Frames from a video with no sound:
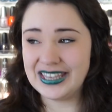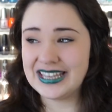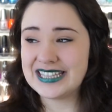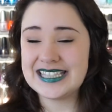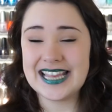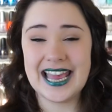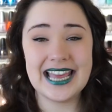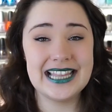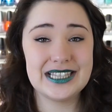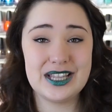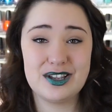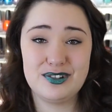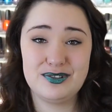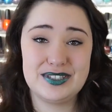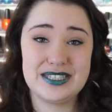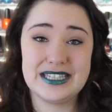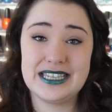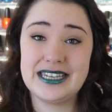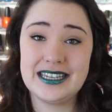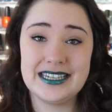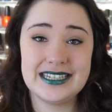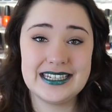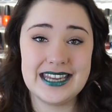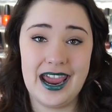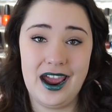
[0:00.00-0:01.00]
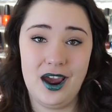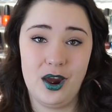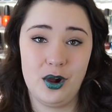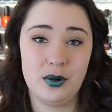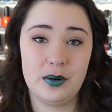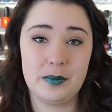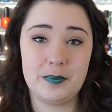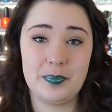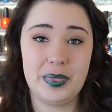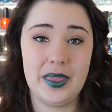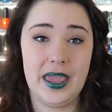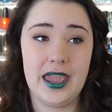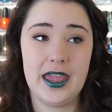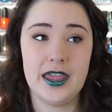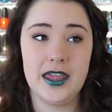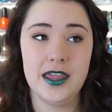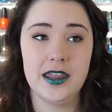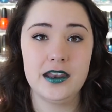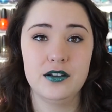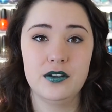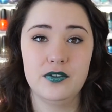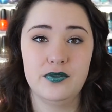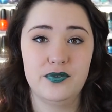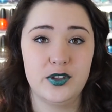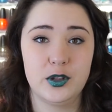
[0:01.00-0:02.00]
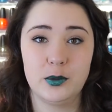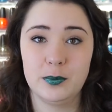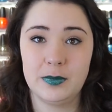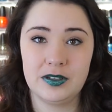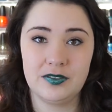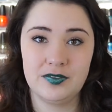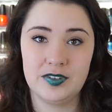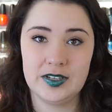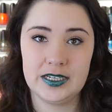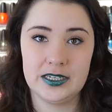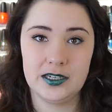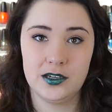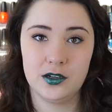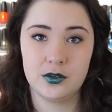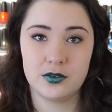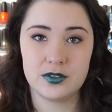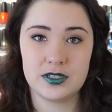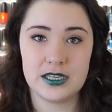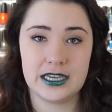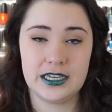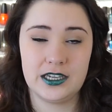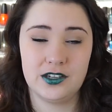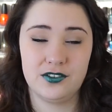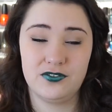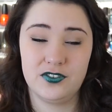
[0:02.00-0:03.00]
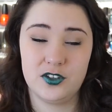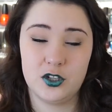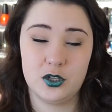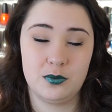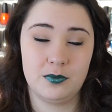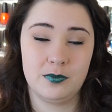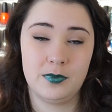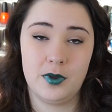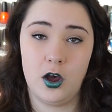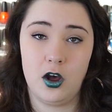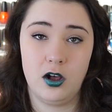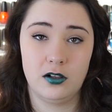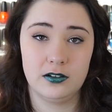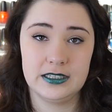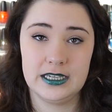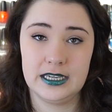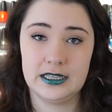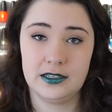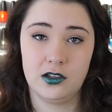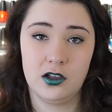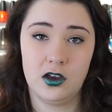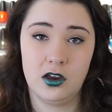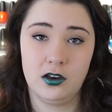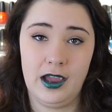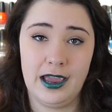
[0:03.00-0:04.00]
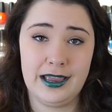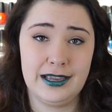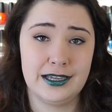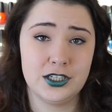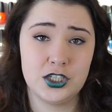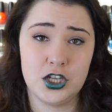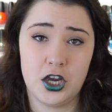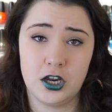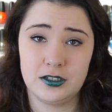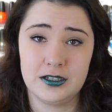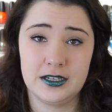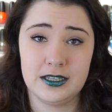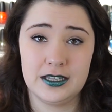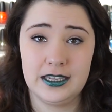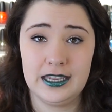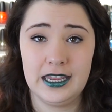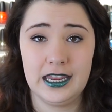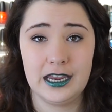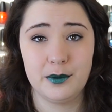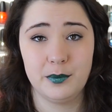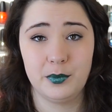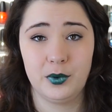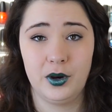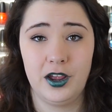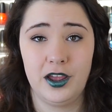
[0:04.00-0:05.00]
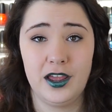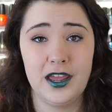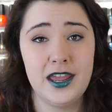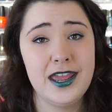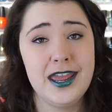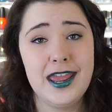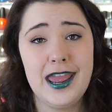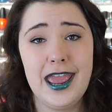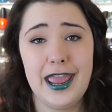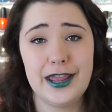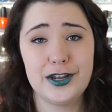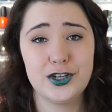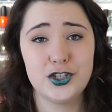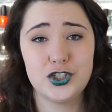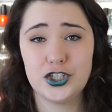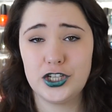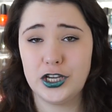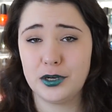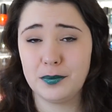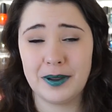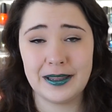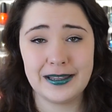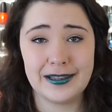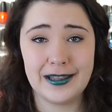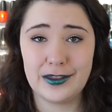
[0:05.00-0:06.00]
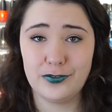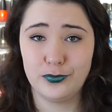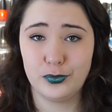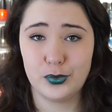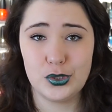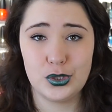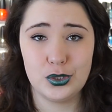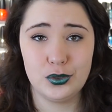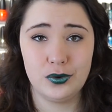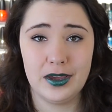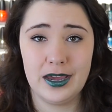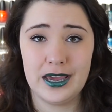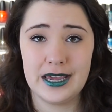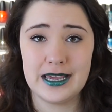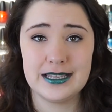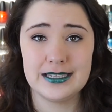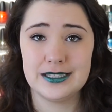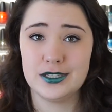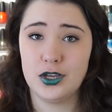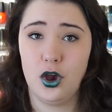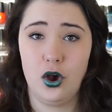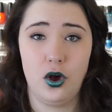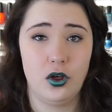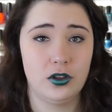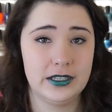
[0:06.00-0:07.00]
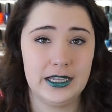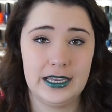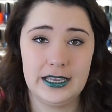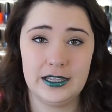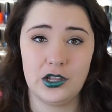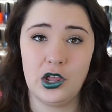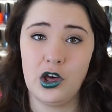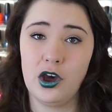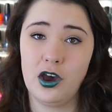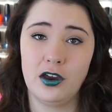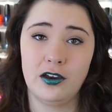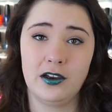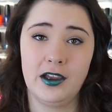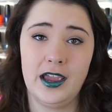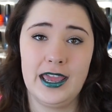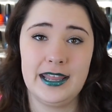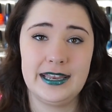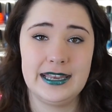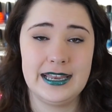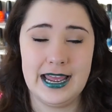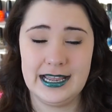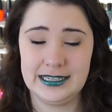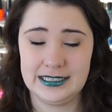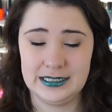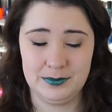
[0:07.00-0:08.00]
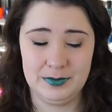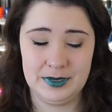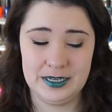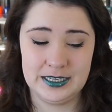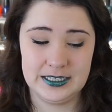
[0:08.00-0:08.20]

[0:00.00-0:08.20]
because I love sitting down and filming videos I could film all day long I could talk to the camera and share my life with you guys all day long and that's